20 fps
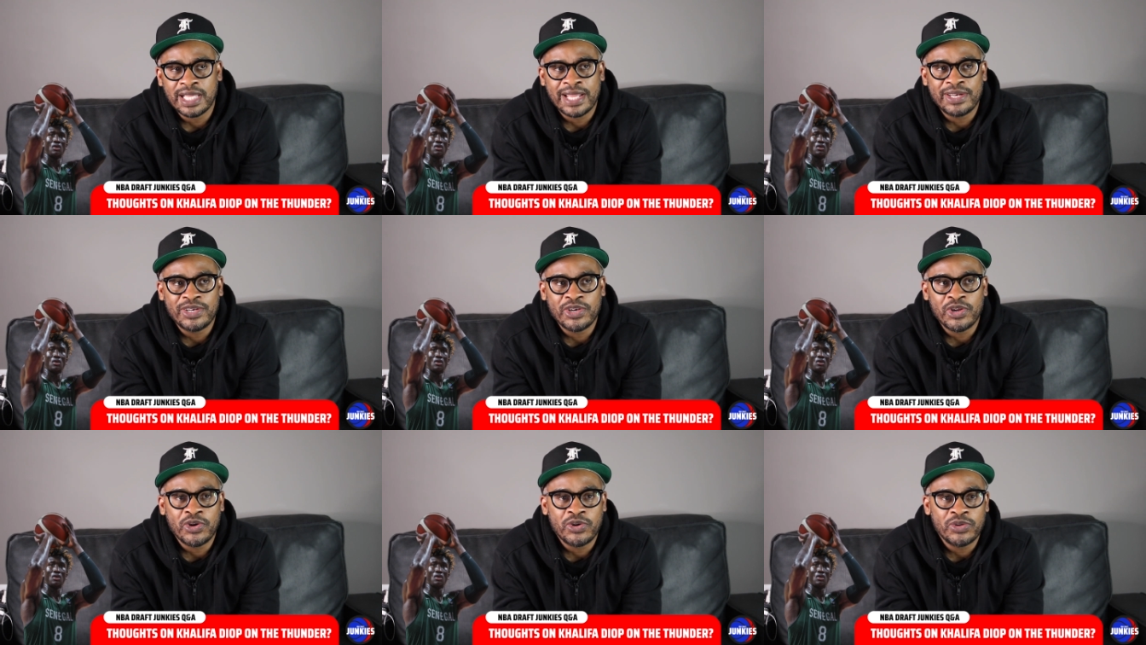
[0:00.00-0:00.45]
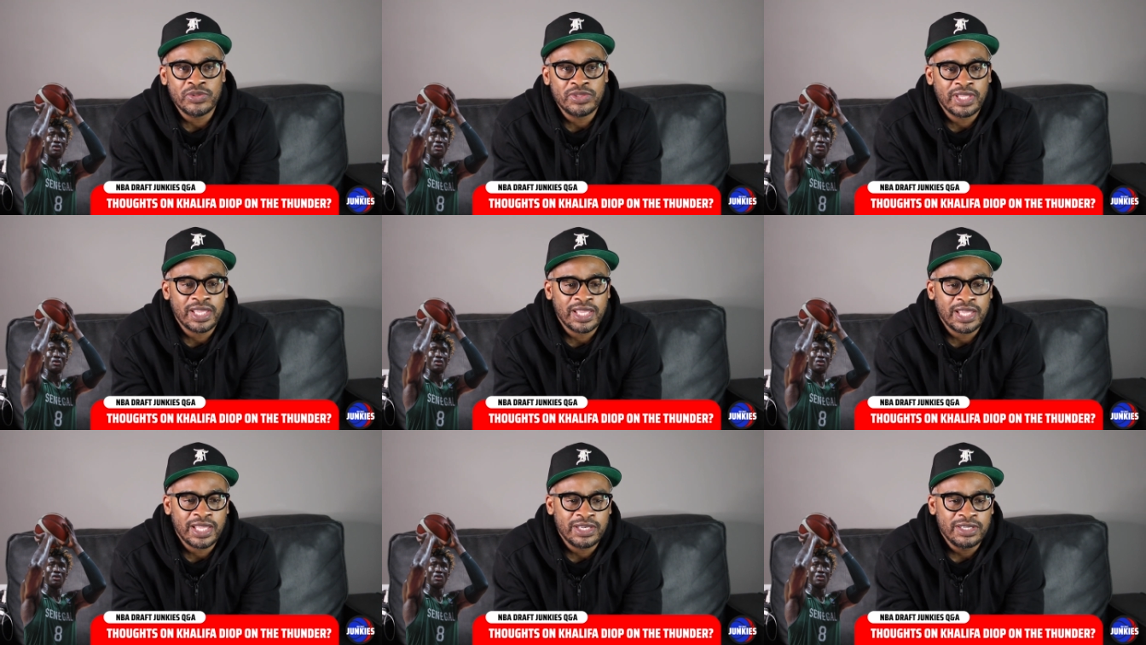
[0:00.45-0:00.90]
I know
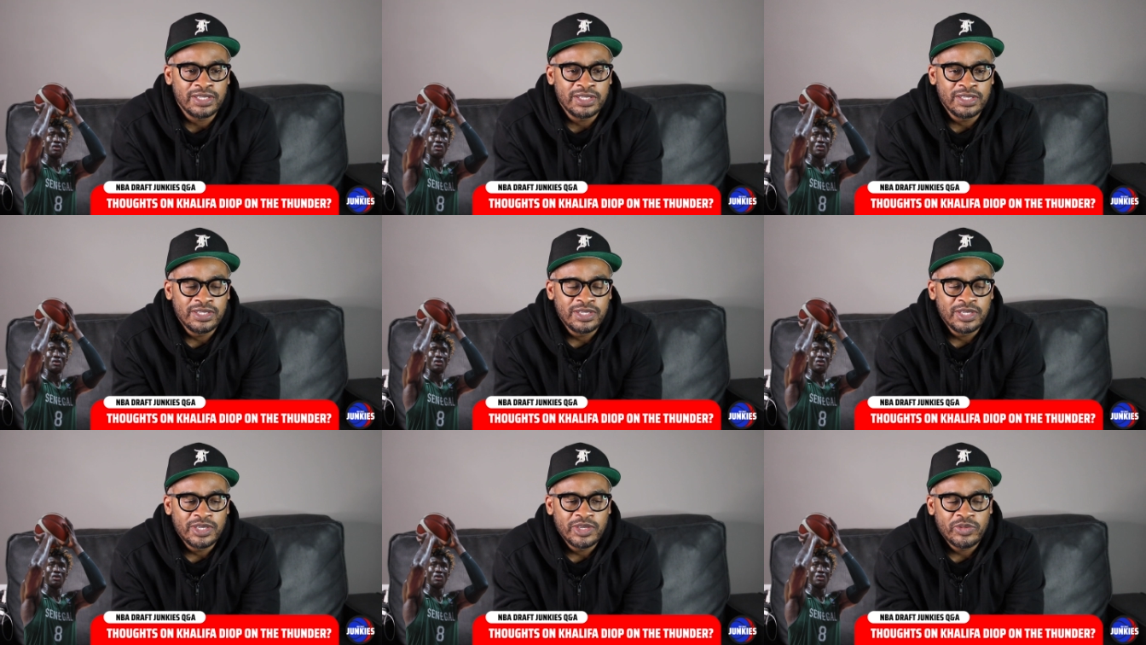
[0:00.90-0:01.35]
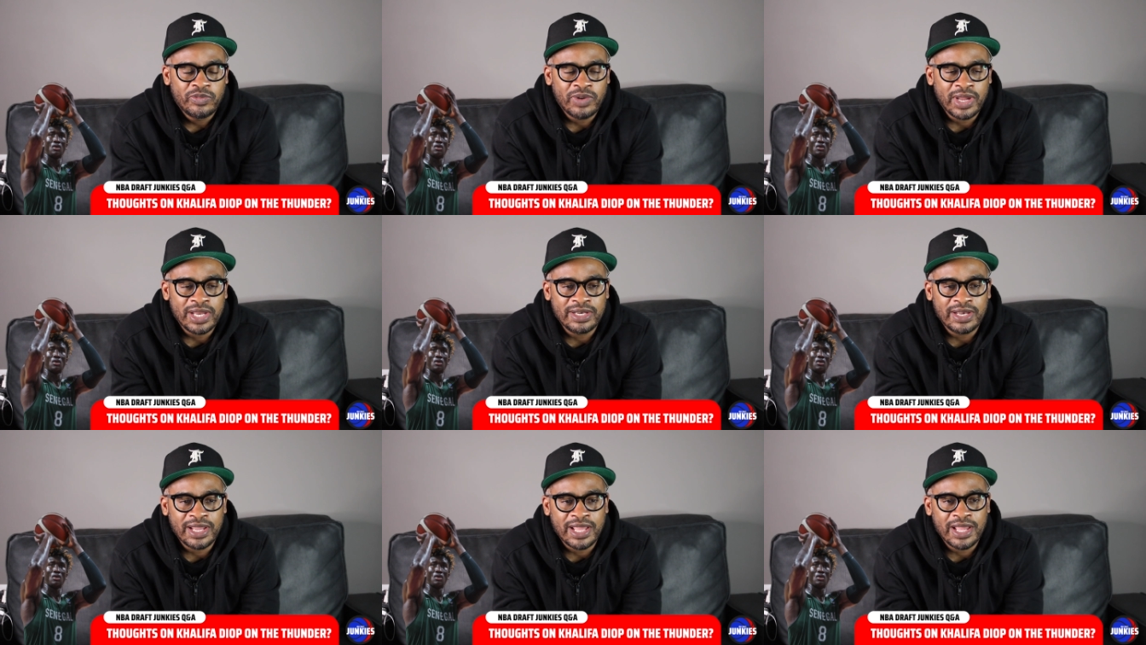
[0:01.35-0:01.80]
that
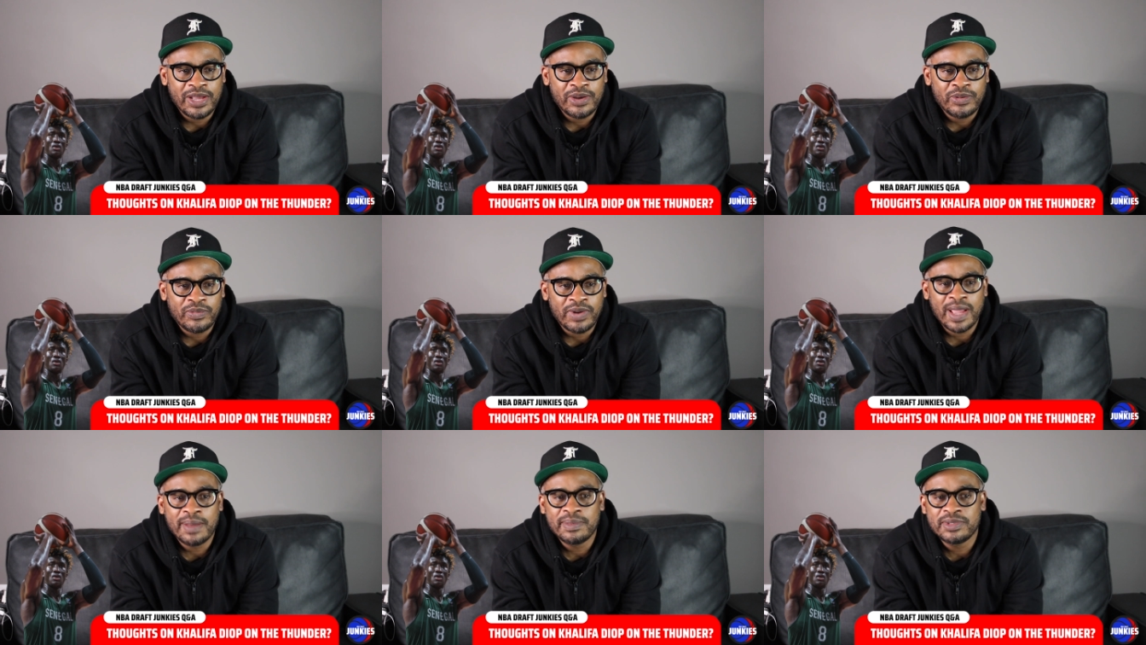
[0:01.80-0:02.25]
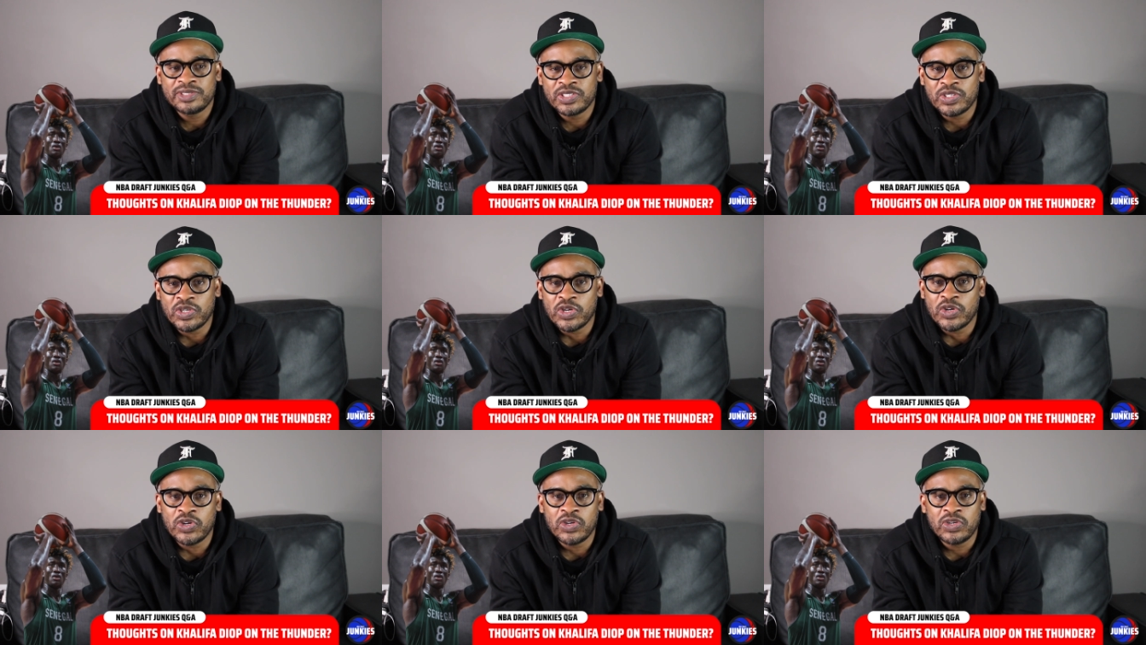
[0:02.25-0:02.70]
right now
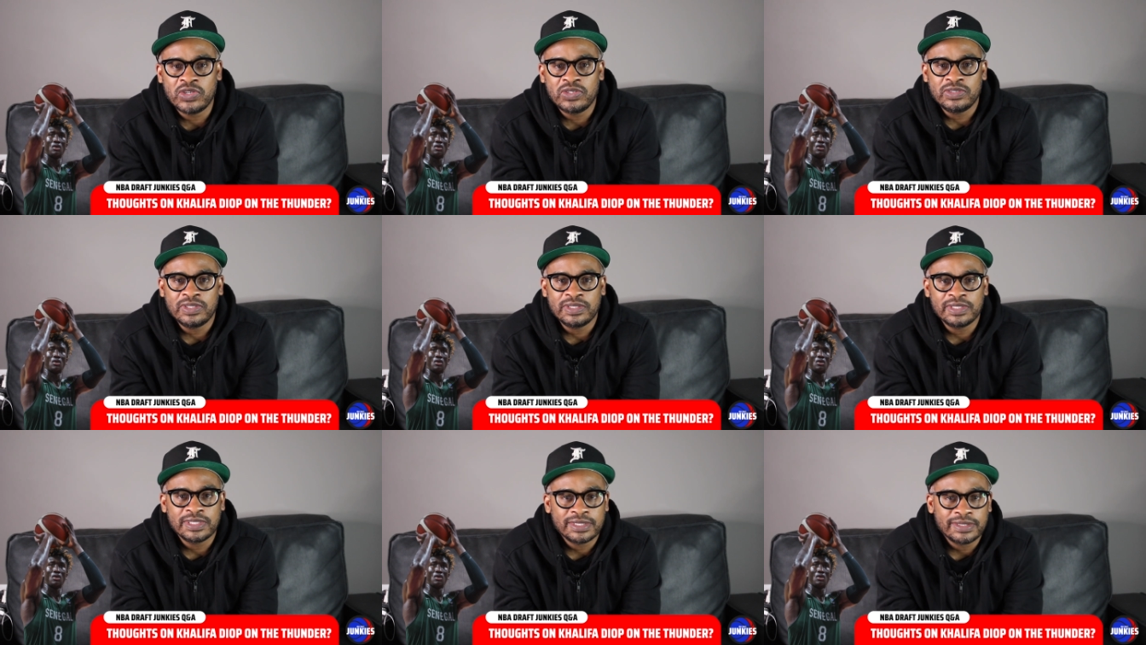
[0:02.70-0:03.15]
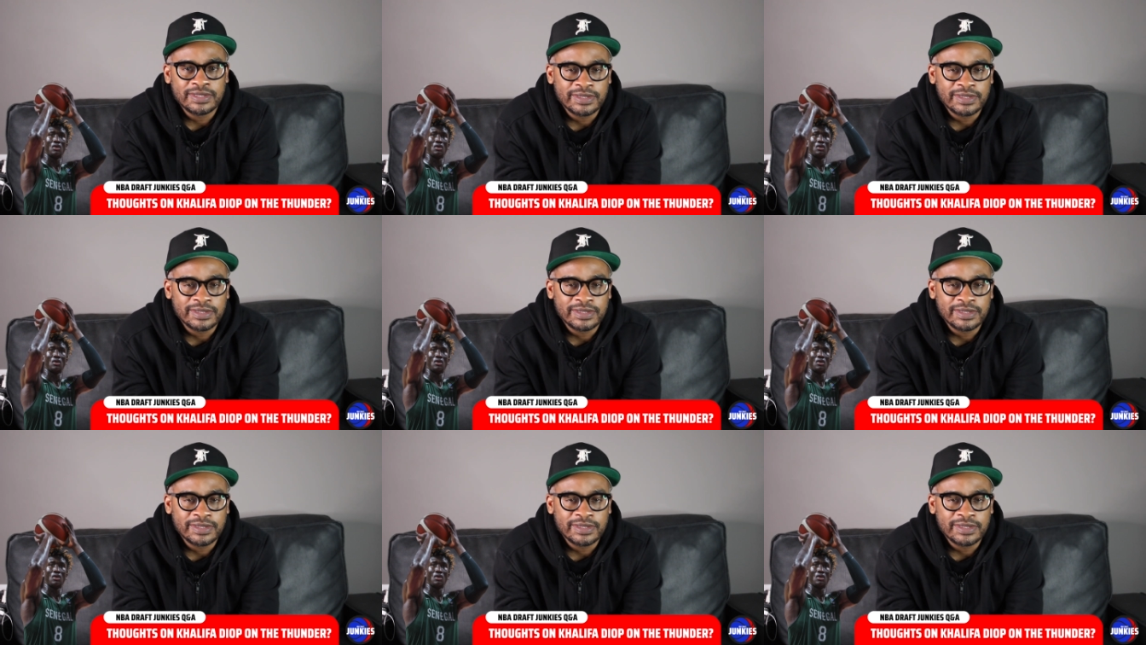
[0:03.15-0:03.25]
Robinson Earl,